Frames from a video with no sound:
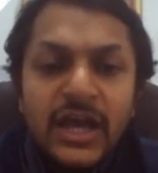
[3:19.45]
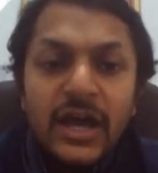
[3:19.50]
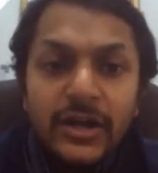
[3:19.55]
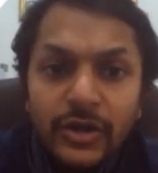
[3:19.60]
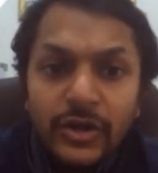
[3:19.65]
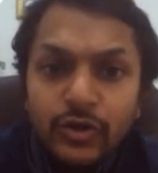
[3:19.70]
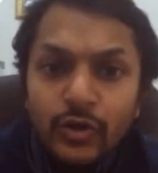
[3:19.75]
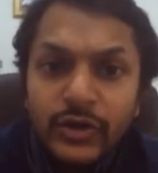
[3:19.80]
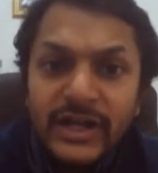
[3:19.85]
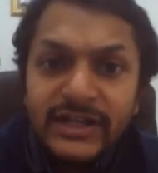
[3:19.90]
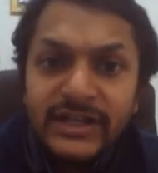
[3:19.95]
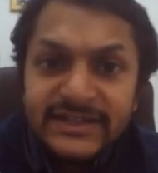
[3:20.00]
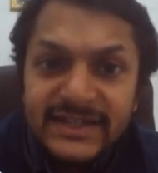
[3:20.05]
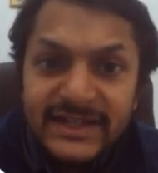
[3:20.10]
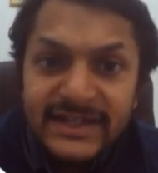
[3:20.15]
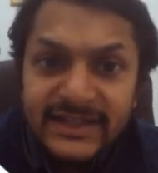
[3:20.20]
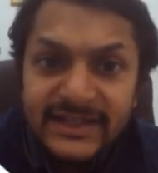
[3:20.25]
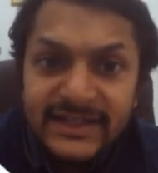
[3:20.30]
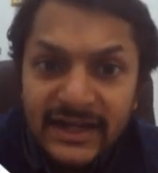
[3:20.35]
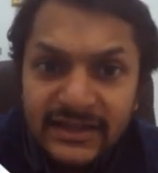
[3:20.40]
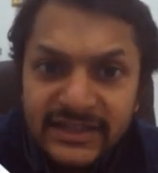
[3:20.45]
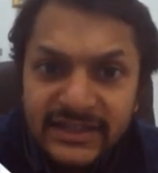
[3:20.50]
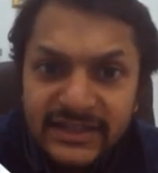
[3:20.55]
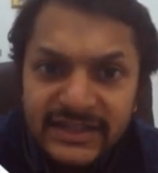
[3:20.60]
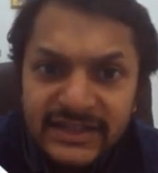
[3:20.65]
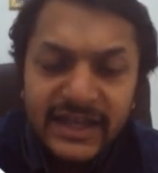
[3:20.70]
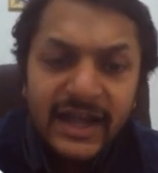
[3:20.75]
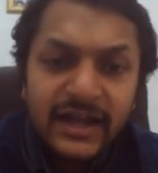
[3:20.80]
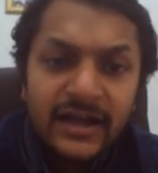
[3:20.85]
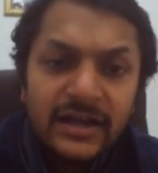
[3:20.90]
Now you can see that this
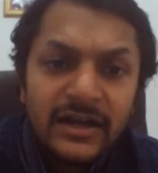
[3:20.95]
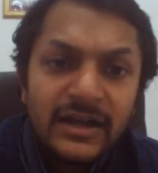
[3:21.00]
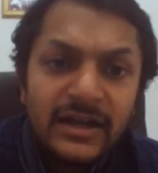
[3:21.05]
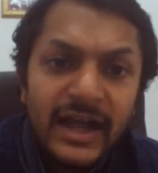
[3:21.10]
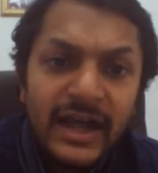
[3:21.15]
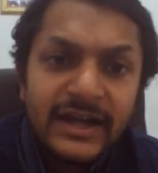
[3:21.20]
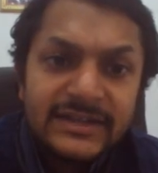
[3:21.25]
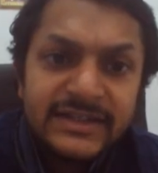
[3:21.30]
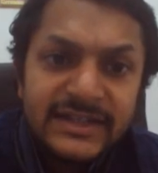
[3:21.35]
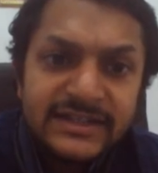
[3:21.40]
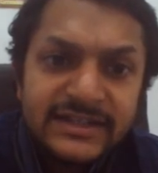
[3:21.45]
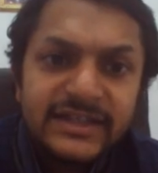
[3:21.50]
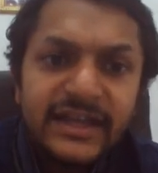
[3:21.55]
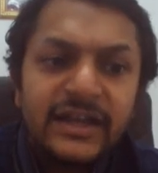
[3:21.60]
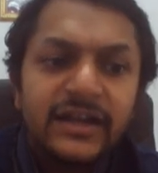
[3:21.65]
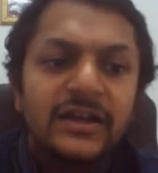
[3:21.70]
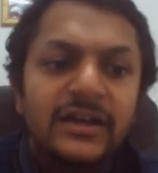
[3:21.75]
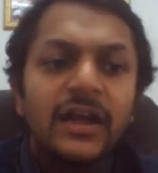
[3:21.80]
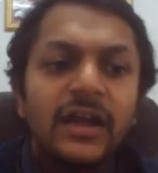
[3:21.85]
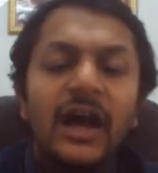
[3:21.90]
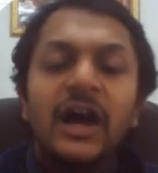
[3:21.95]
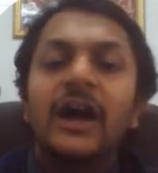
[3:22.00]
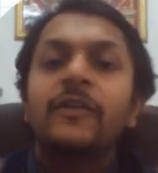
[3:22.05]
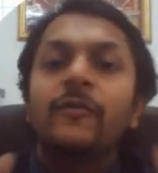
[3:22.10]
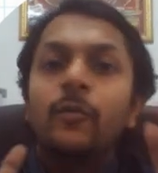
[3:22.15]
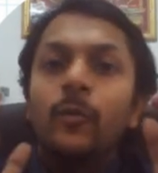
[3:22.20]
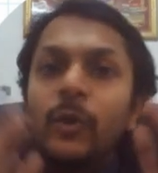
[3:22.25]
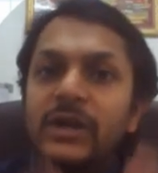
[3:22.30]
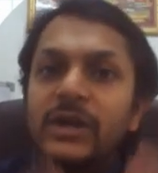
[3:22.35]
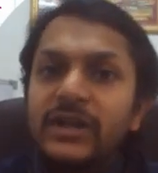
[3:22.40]
angle and this angle
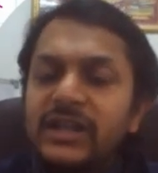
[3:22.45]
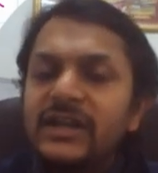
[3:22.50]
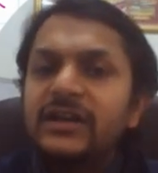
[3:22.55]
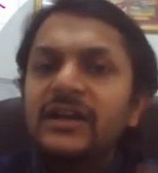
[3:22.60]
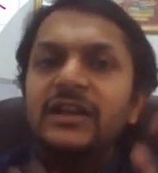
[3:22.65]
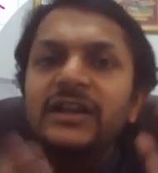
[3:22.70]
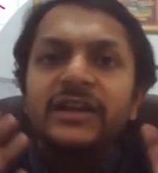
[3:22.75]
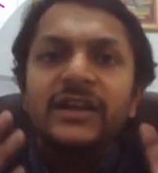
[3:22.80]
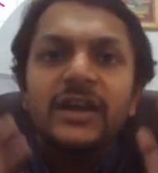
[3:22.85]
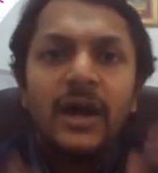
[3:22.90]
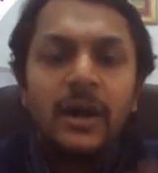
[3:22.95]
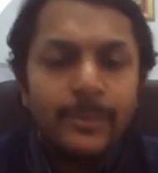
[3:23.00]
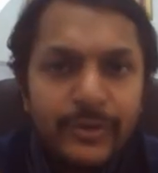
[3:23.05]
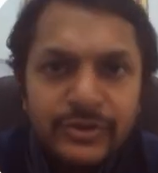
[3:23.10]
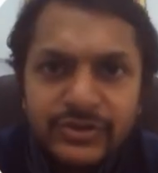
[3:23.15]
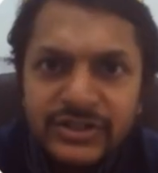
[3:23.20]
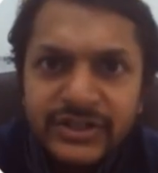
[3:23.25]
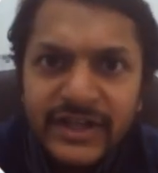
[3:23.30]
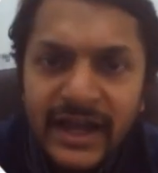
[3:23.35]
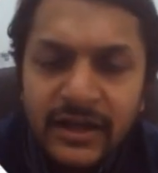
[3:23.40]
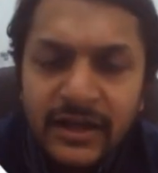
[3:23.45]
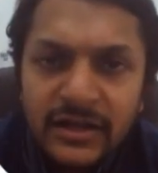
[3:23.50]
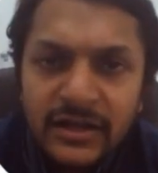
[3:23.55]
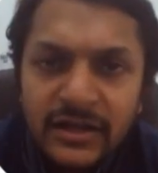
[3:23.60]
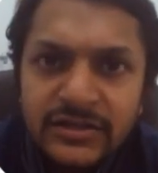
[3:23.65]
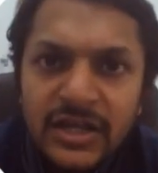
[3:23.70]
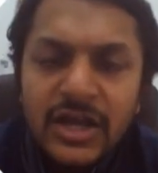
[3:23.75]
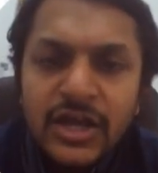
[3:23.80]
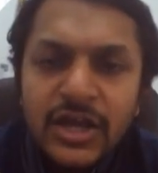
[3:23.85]
are vertically opposite angles.